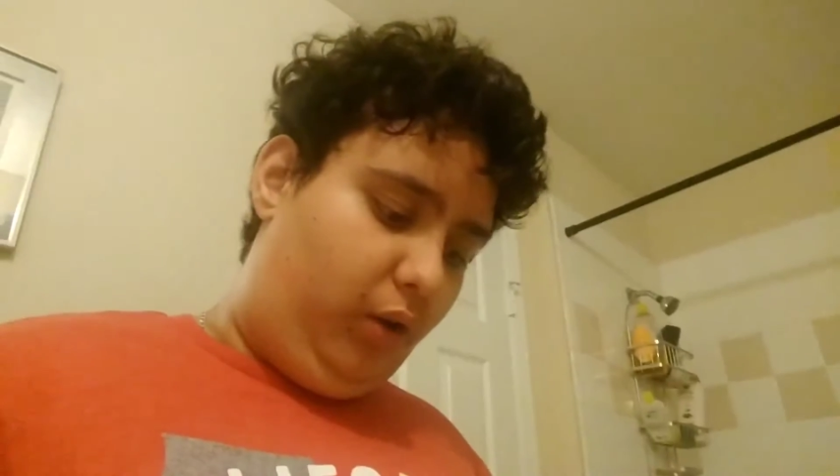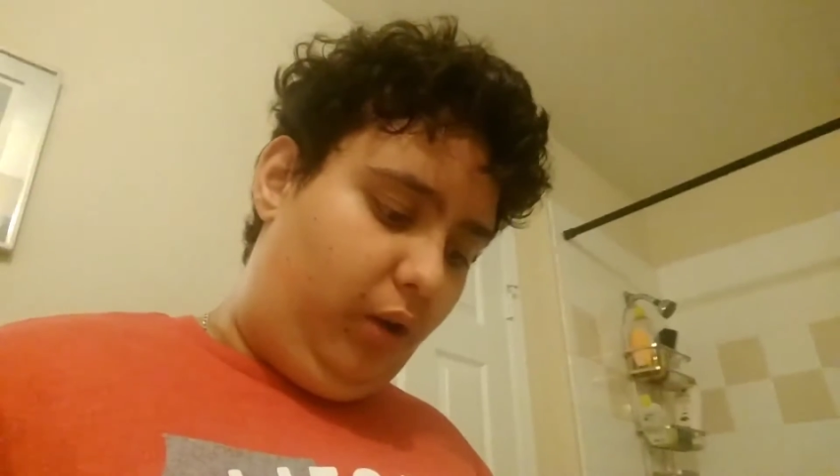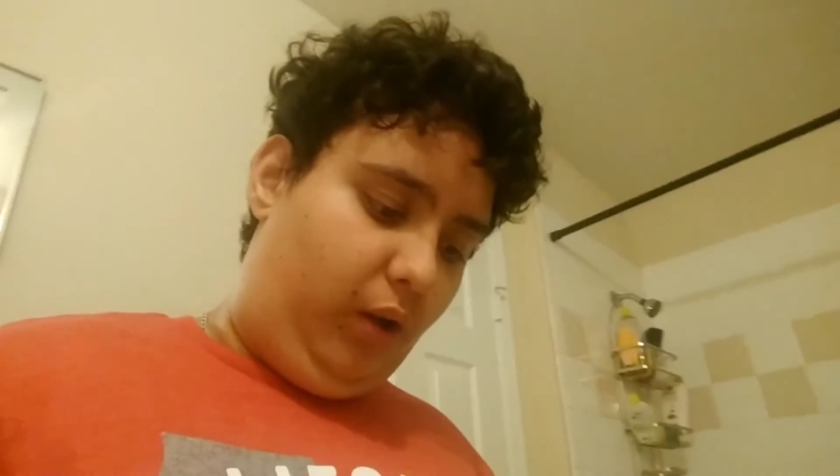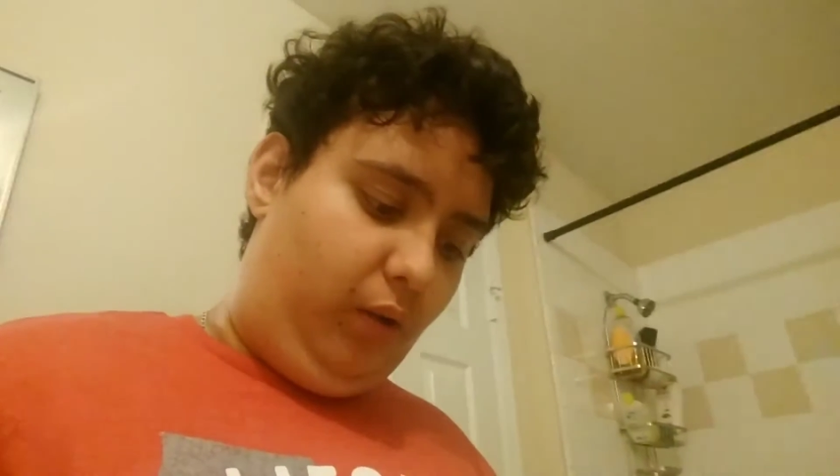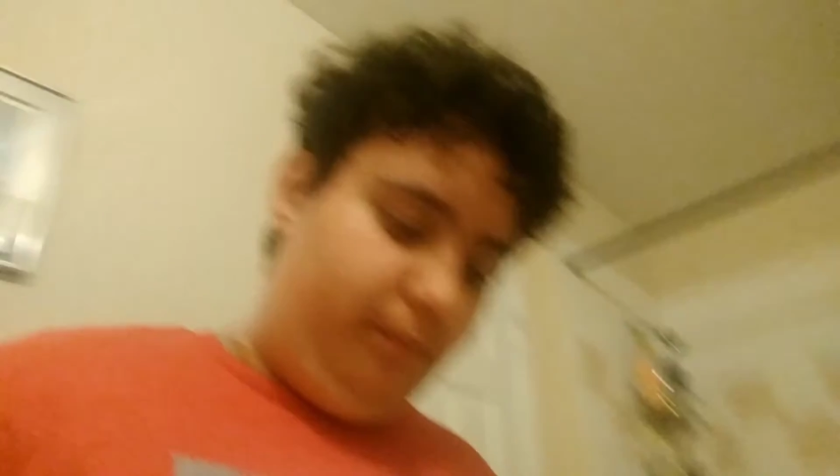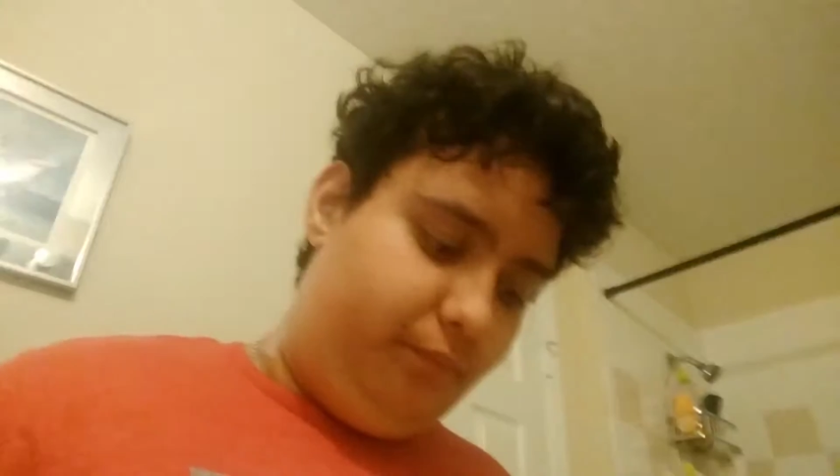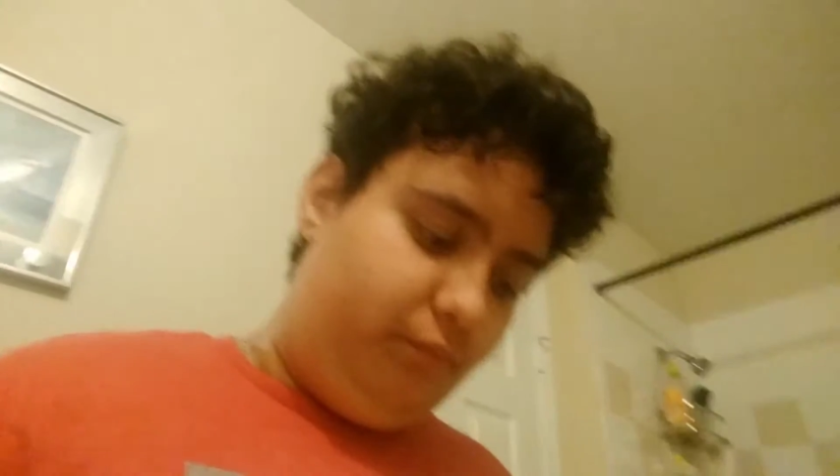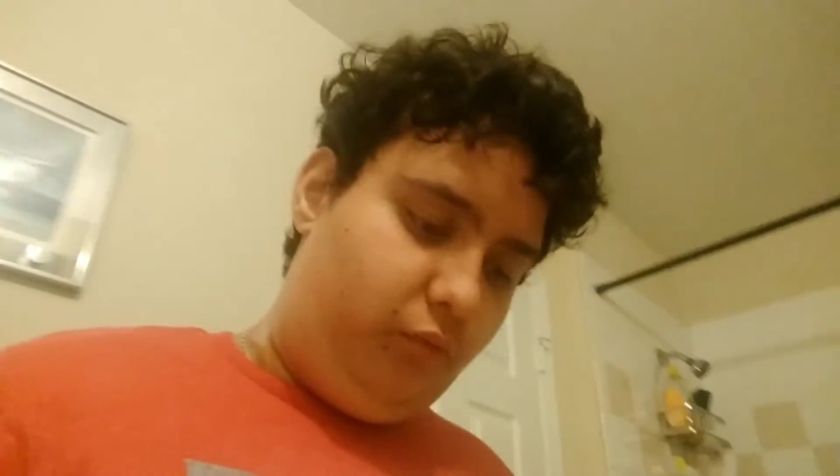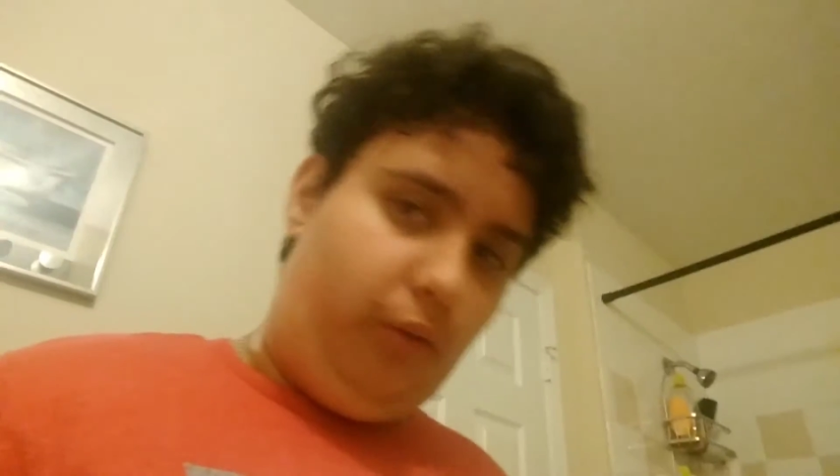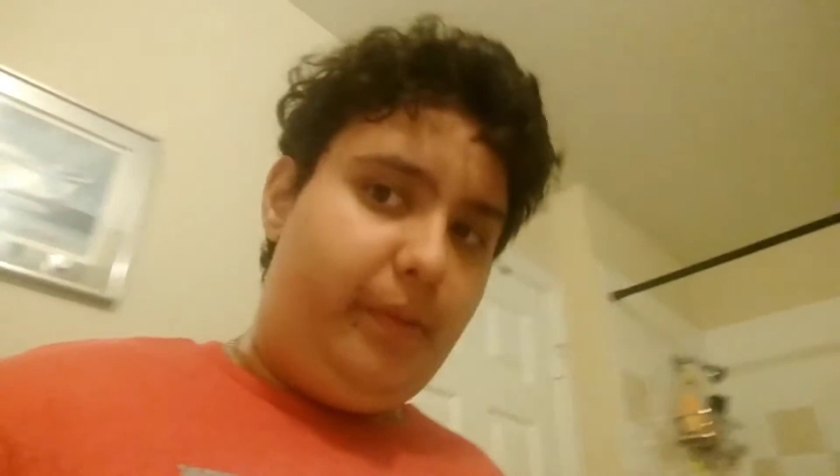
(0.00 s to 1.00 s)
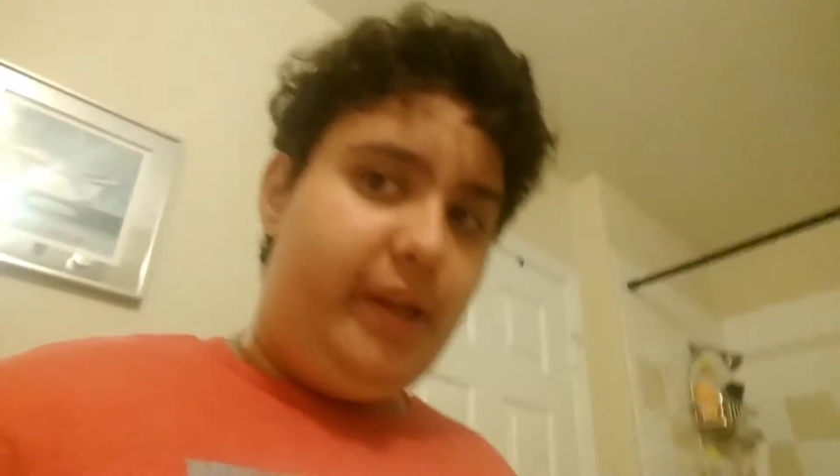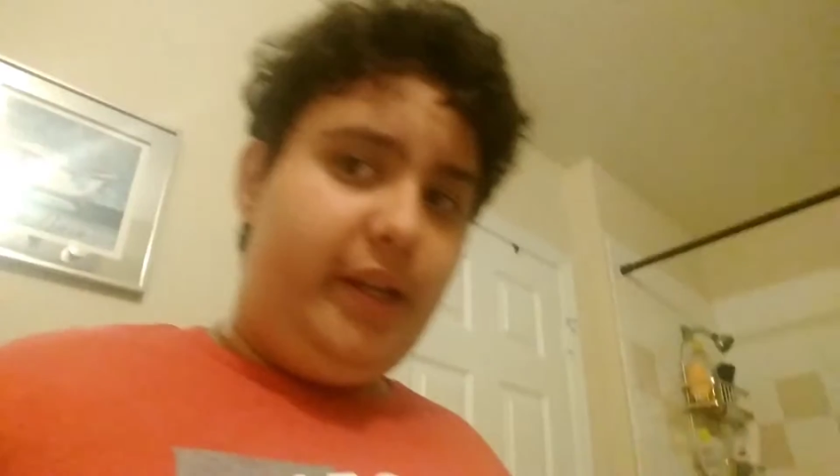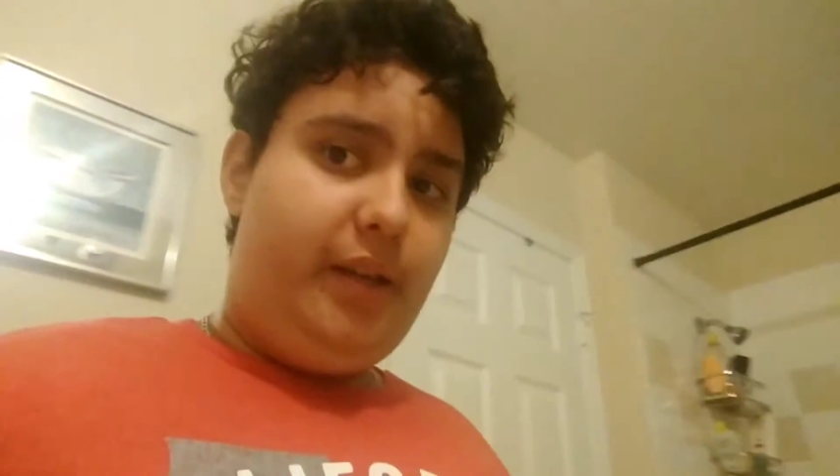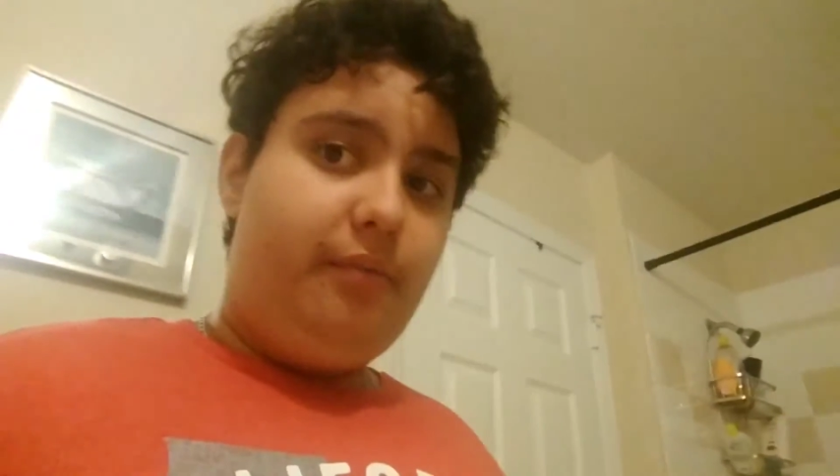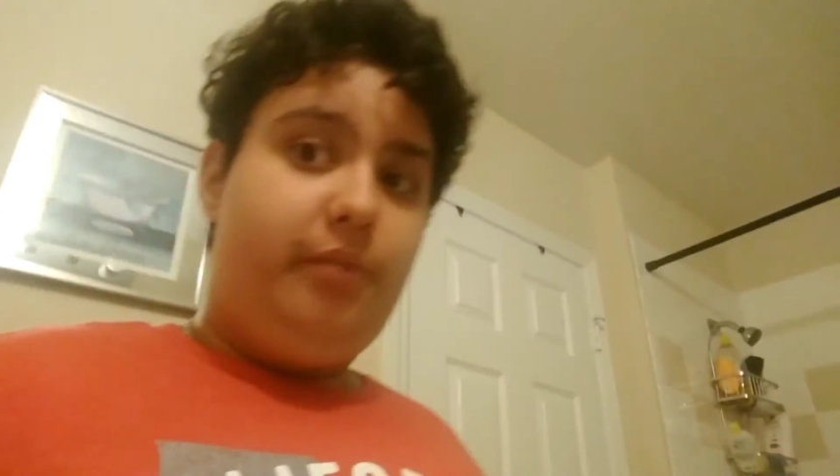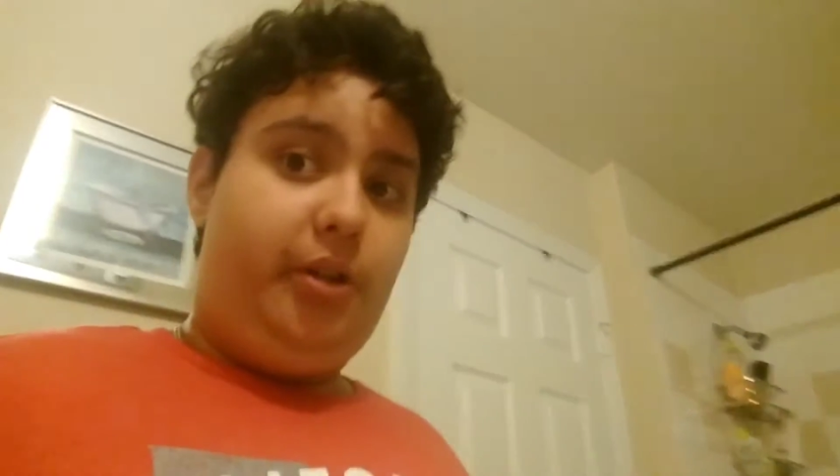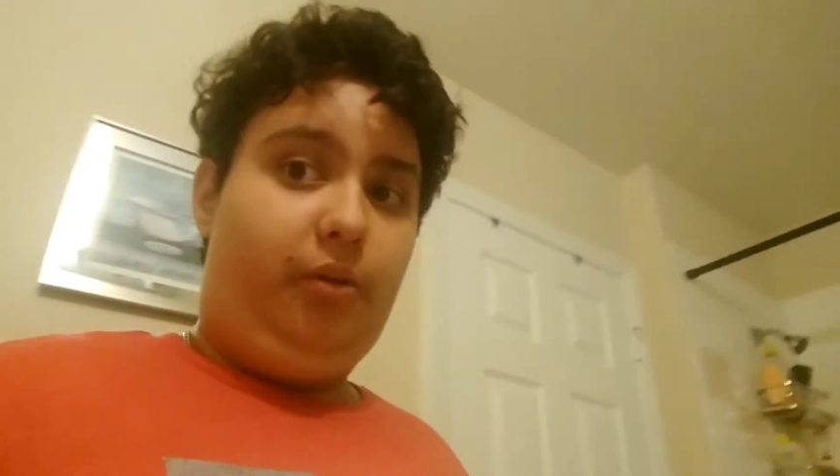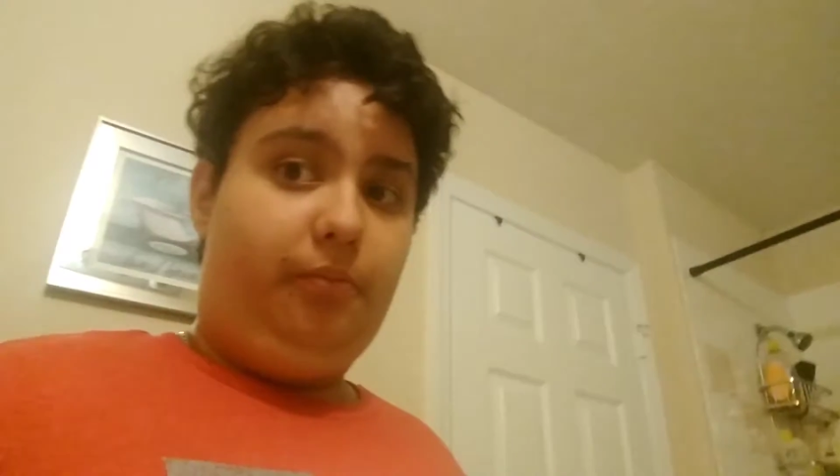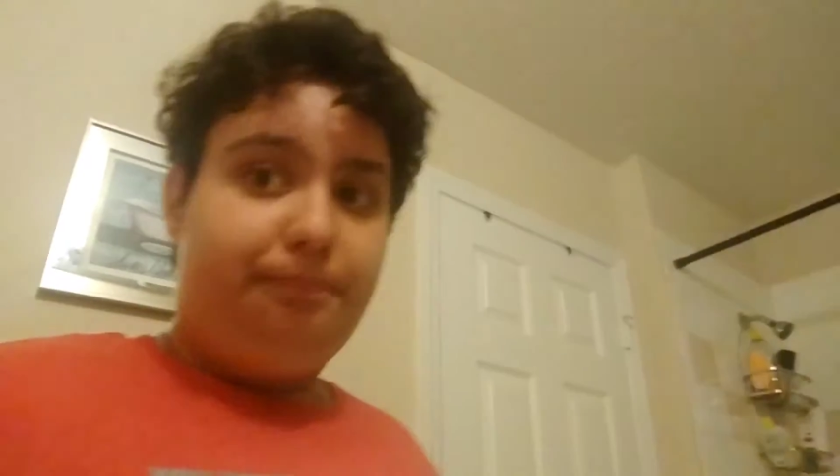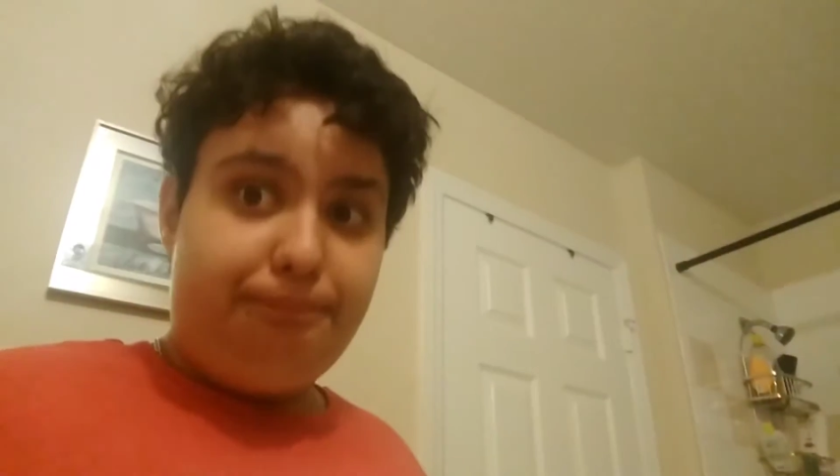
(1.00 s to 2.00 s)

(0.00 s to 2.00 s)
um, will be, you know,